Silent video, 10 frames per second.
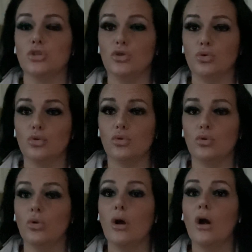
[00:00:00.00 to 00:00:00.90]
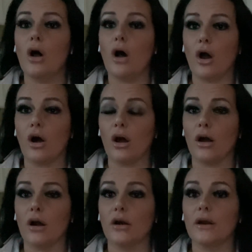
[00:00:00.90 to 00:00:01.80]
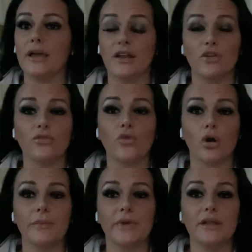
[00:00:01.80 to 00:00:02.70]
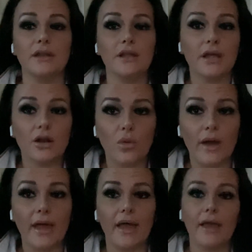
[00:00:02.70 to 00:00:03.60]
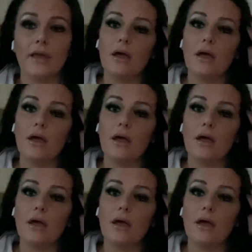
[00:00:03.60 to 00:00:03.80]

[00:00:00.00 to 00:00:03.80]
You are an informant in a way.